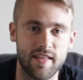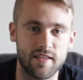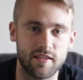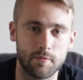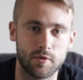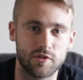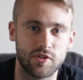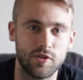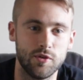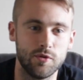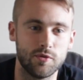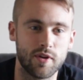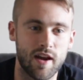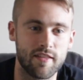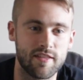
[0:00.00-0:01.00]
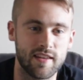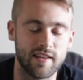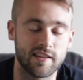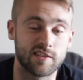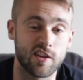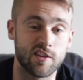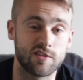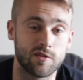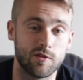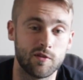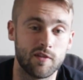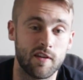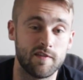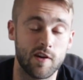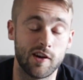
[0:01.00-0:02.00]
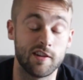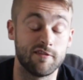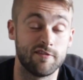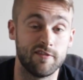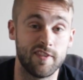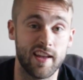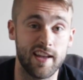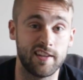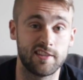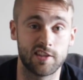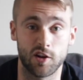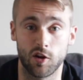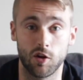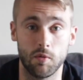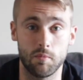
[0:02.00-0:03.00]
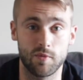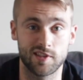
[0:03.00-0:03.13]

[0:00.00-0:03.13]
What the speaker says: And then number two, I think it's also a very vague term,